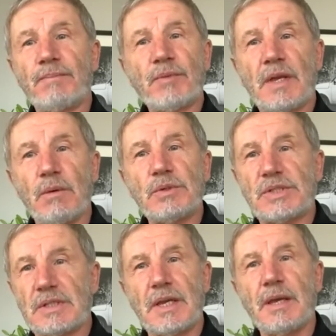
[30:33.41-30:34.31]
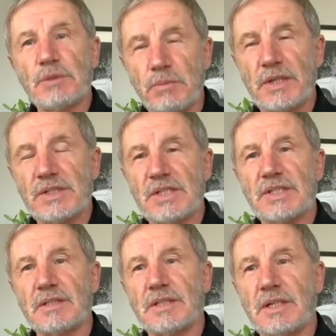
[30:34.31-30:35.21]
He was my
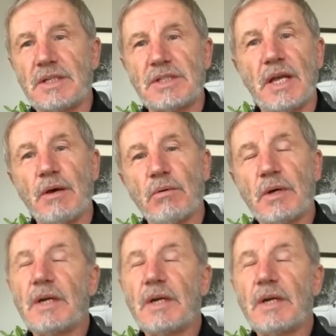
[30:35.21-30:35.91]
assistant, and he's now